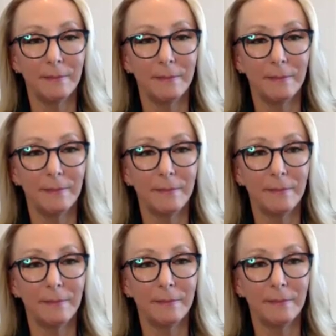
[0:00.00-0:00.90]

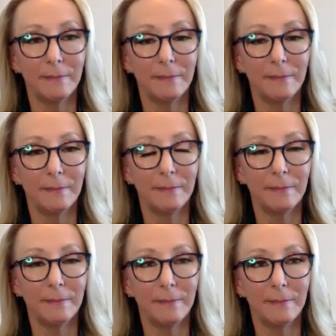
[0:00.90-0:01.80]

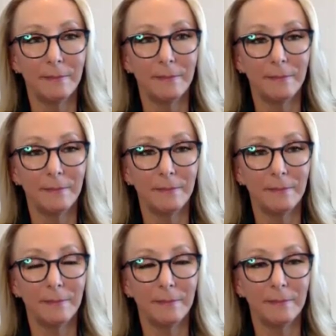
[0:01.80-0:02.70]

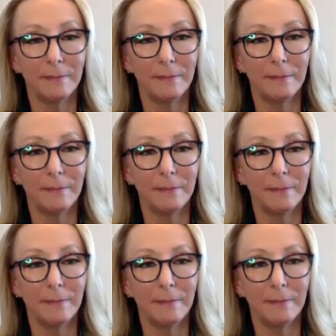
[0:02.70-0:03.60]

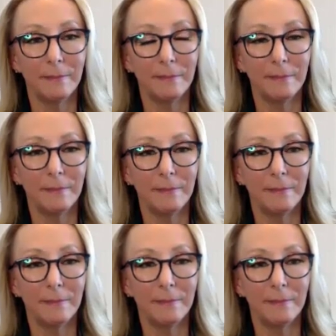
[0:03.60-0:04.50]

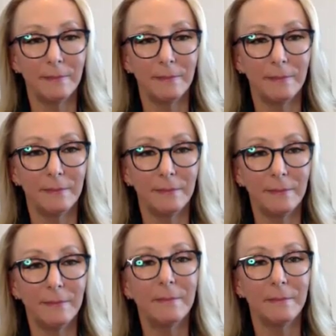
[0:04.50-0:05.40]

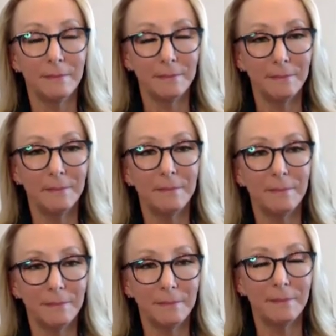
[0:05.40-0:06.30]

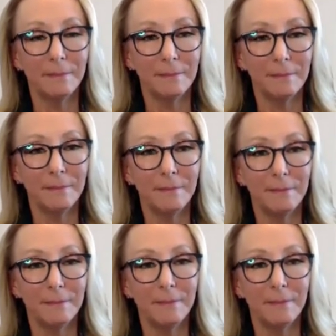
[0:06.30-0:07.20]

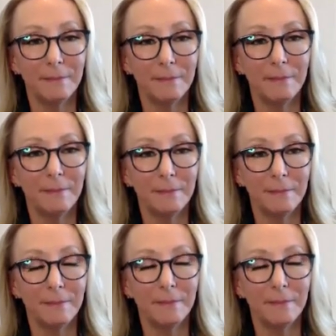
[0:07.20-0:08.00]
The person shown says nothing.